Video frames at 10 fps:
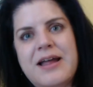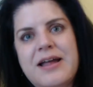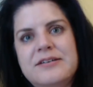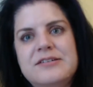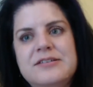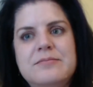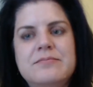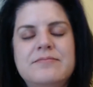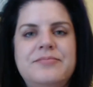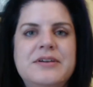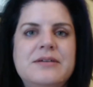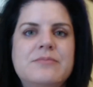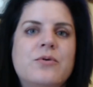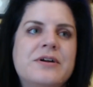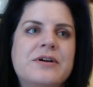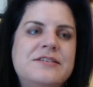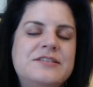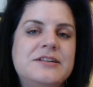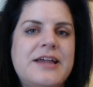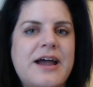and more
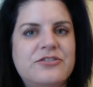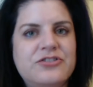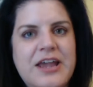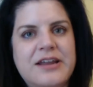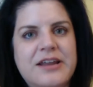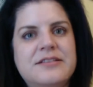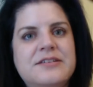easily agitated.